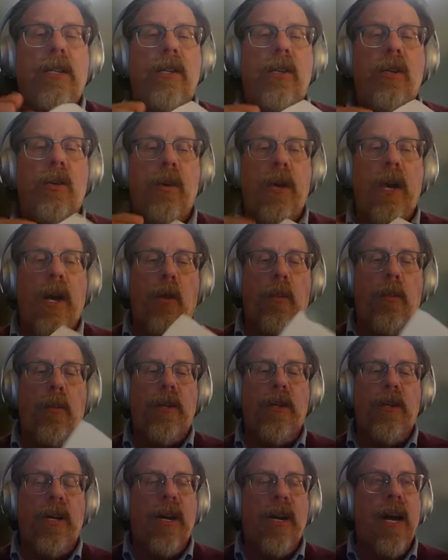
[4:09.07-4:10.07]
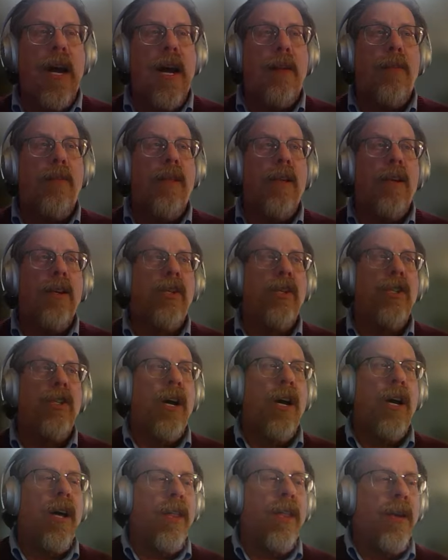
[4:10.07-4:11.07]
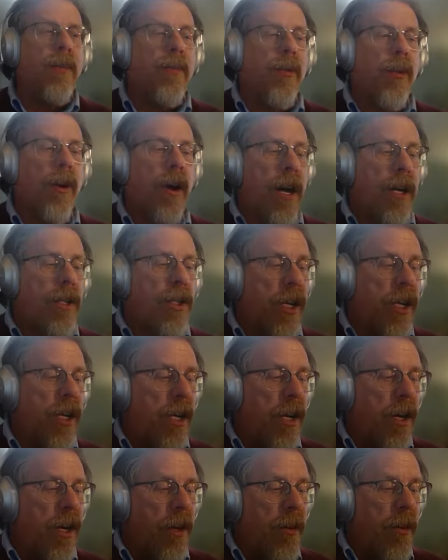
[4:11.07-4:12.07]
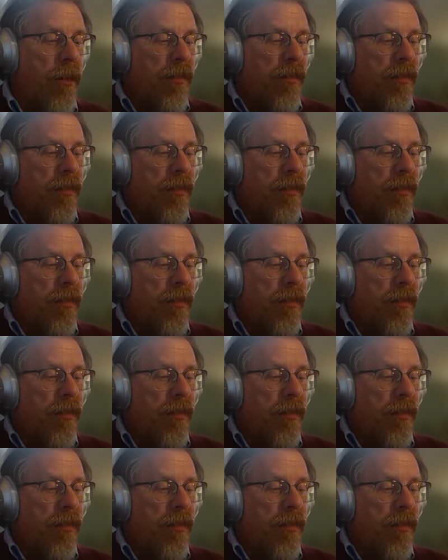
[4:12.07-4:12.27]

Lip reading: to help us accomplish the project here?